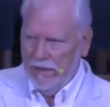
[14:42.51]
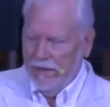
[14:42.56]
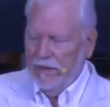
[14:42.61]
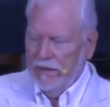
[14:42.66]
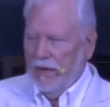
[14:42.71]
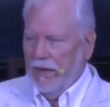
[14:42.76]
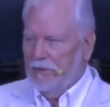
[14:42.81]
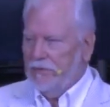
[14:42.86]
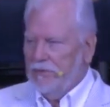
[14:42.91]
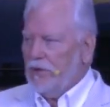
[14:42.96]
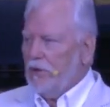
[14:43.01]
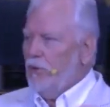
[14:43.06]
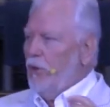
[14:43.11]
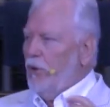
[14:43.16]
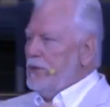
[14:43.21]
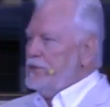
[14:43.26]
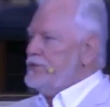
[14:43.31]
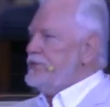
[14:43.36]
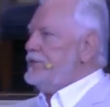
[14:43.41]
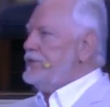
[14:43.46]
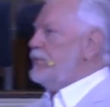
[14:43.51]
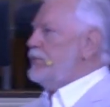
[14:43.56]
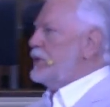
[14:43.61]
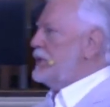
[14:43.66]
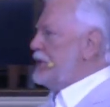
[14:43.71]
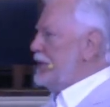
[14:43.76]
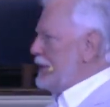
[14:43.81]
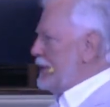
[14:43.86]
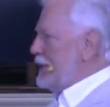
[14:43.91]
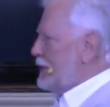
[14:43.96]
And the question we're
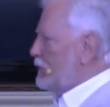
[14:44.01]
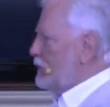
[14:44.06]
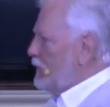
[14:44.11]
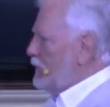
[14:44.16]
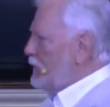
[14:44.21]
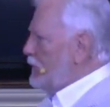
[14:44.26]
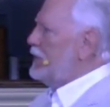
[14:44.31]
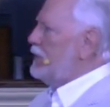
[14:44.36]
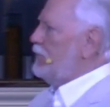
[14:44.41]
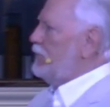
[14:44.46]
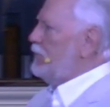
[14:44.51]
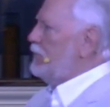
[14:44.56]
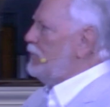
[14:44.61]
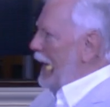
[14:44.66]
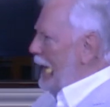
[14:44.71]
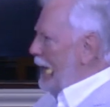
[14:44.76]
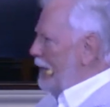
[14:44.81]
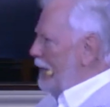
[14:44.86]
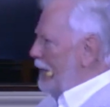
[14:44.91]
dealing with, and we have